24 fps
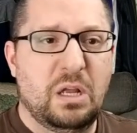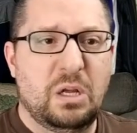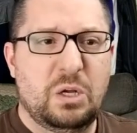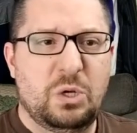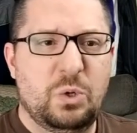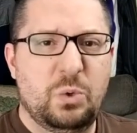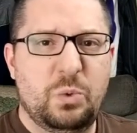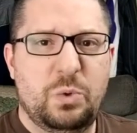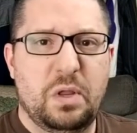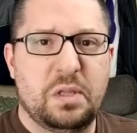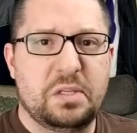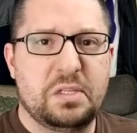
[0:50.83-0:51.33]

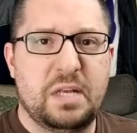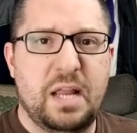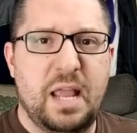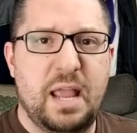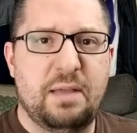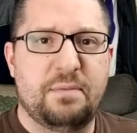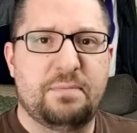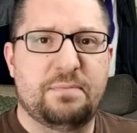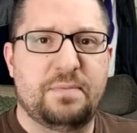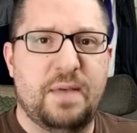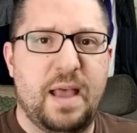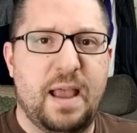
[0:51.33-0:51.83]
Who doesn't
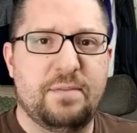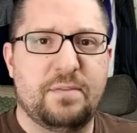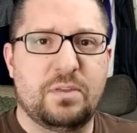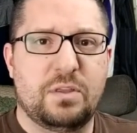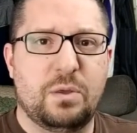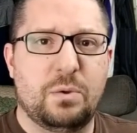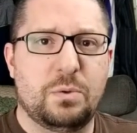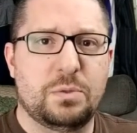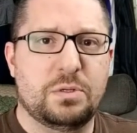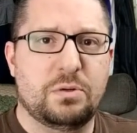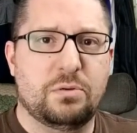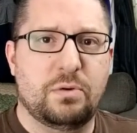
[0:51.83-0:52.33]
have 5 of
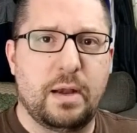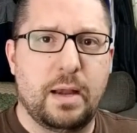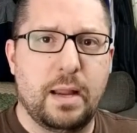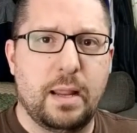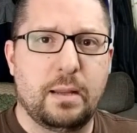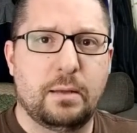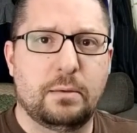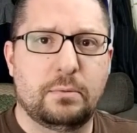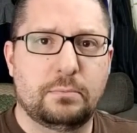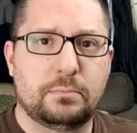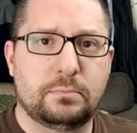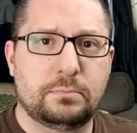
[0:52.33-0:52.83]
those already?
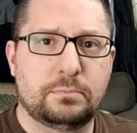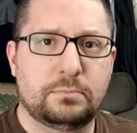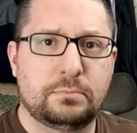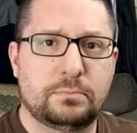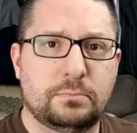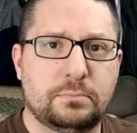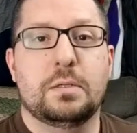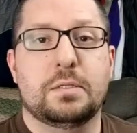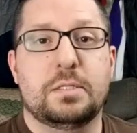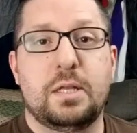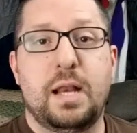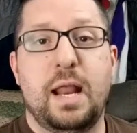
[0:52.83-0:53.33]

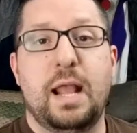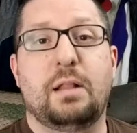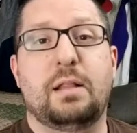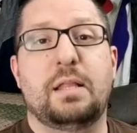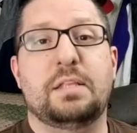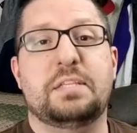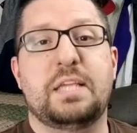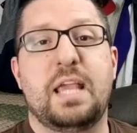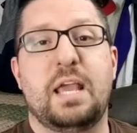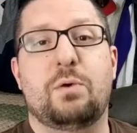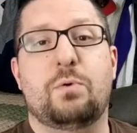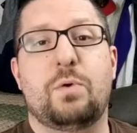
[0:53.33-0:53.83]
So now
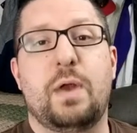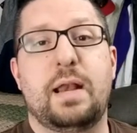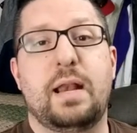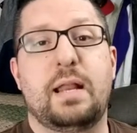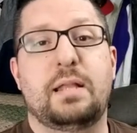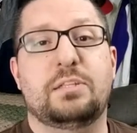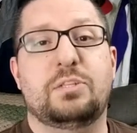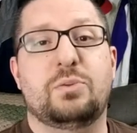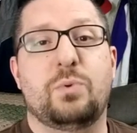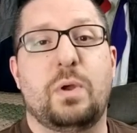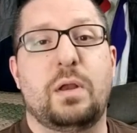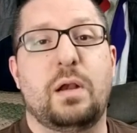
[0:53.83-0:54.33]
let's get right
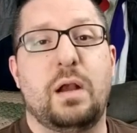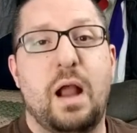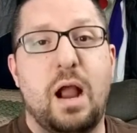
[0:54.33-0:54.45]
into it.